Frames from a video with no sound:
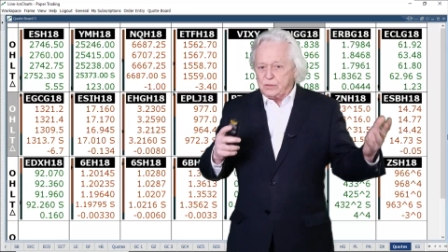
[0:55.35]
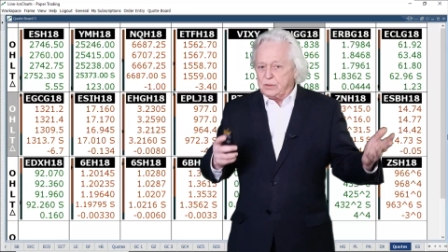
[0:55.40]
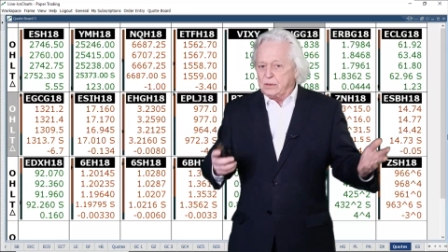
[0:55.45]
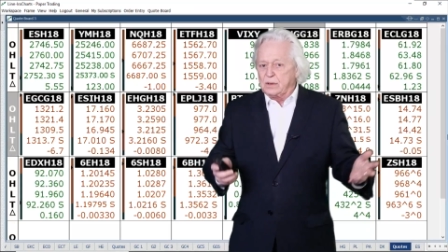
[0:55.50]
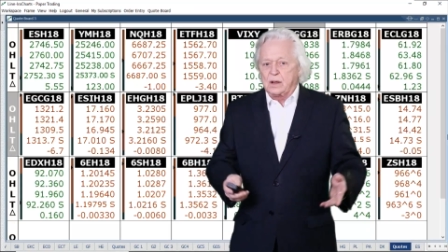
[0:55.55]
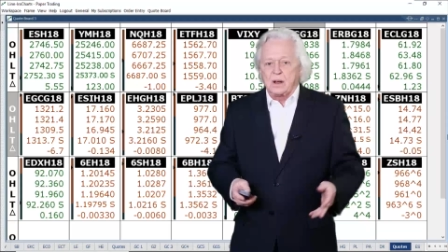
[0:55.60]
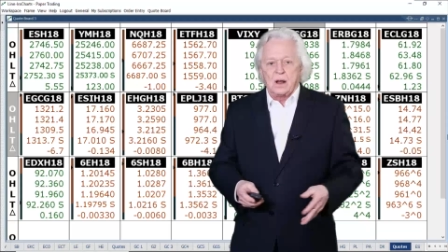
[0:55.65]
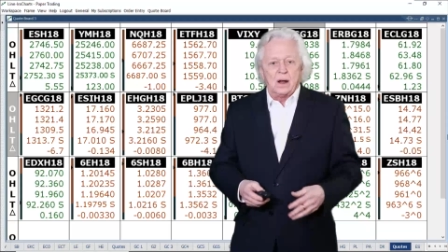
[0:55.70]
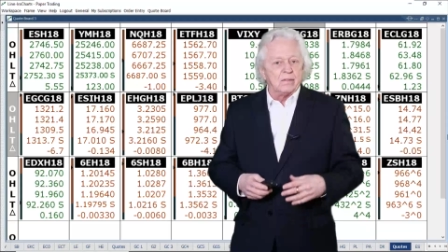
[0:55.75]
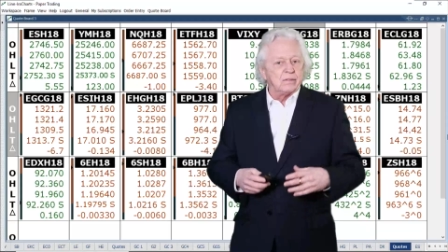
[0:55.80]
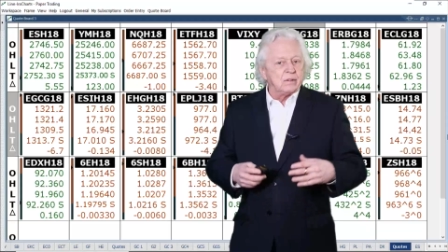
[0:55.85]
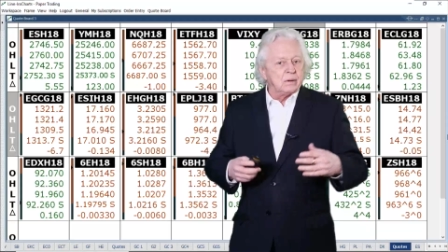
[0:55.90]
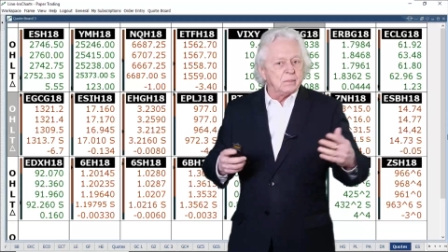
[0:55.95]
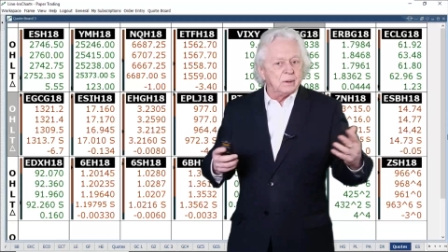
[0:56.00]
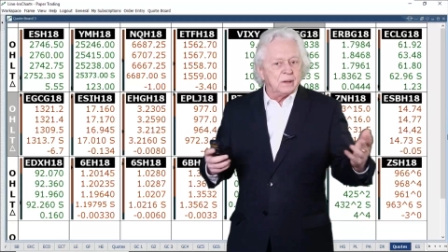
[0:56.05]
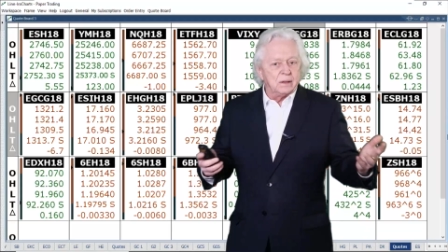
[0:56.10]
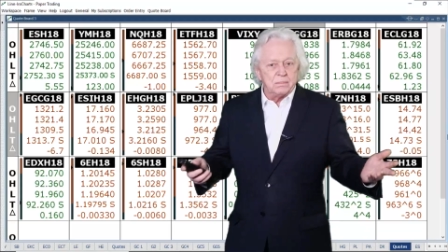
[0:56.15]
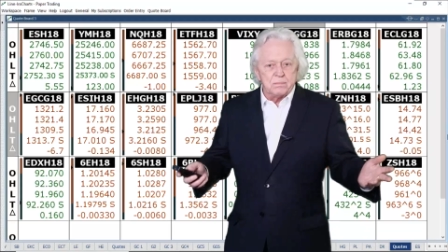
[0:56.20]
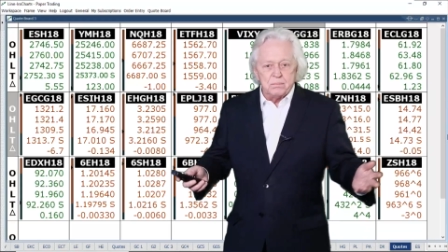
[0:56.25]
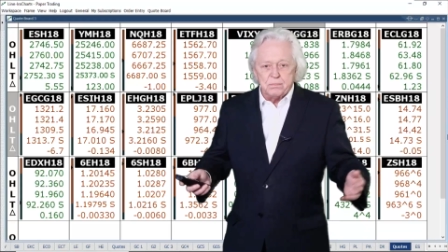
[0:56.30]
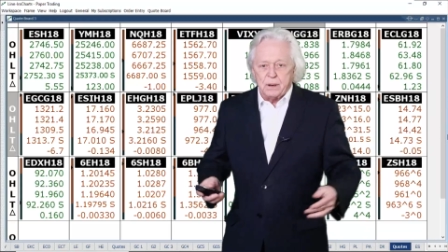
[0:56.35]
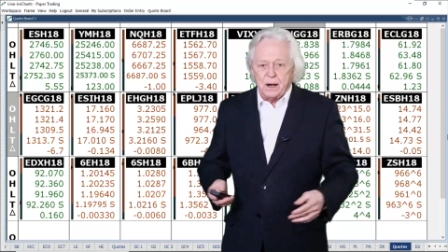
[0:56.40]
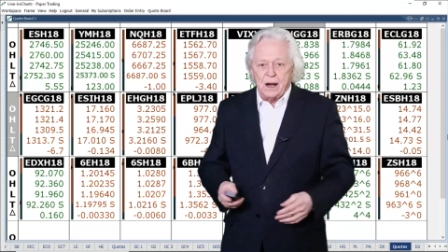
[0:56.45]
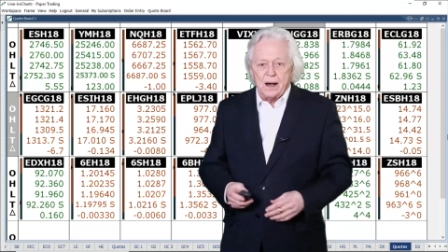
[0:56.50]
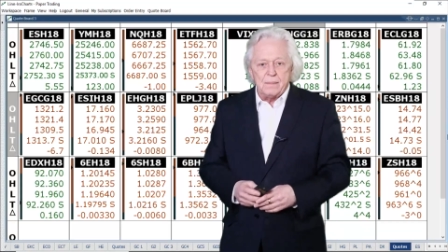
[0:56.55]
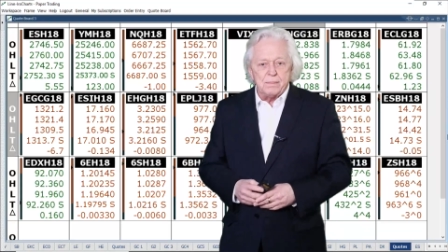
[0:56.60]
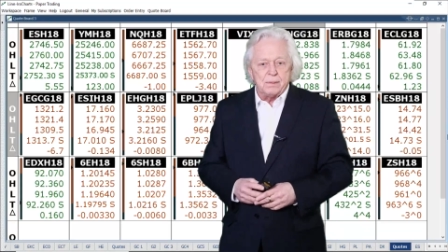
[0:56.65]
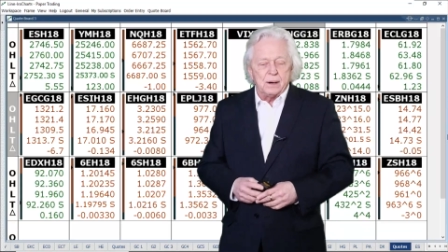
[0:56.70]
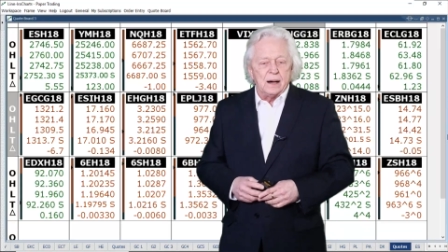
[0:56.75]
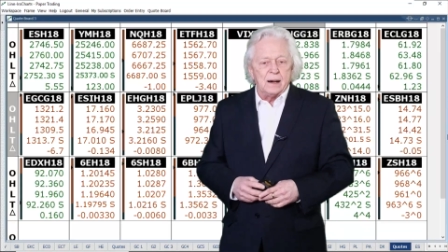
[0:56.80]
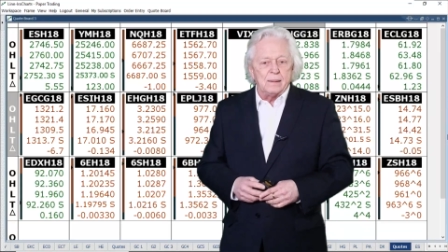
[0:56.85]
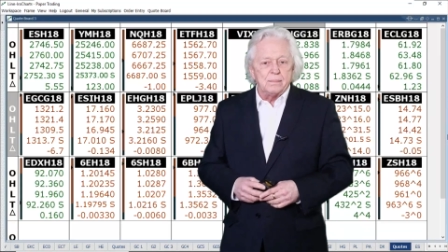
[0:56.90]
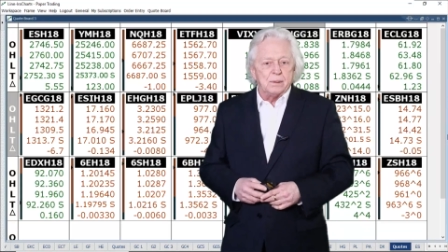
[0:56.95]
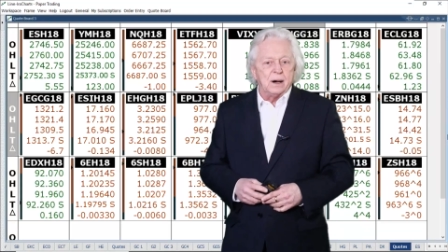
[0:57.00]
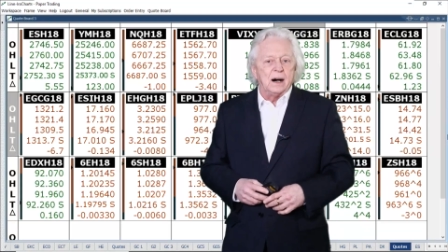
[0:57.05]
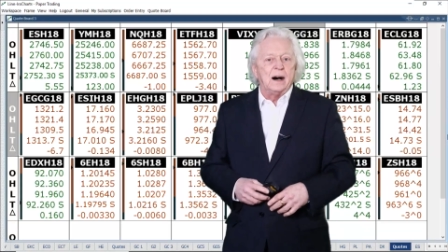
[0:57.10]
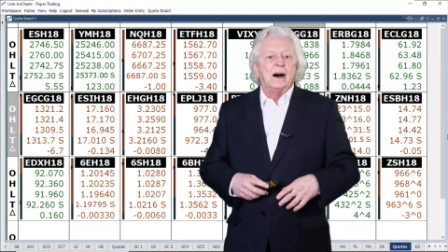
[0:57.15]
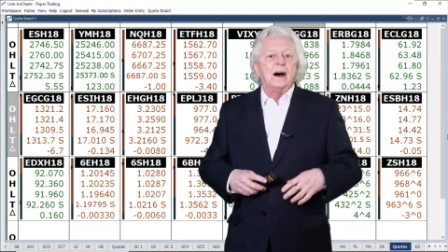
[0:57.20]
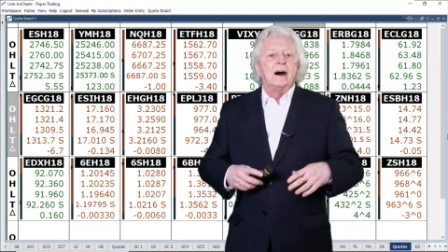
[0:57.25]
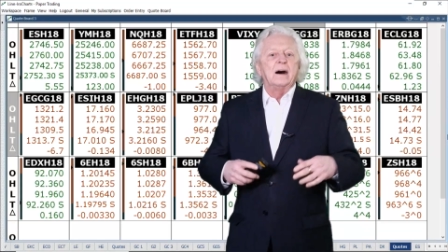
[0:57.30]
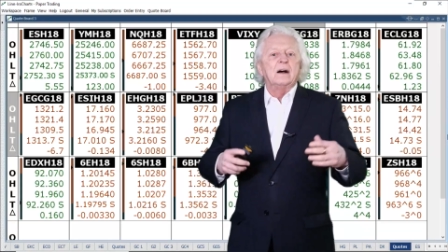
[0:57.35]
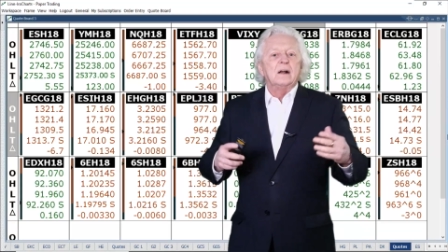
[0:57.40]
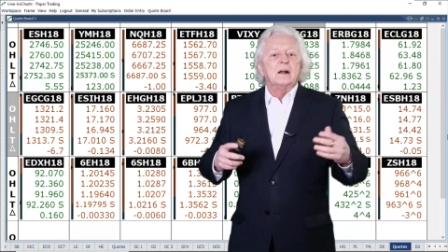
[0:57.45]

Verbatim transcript: and the government and blah, blah, blah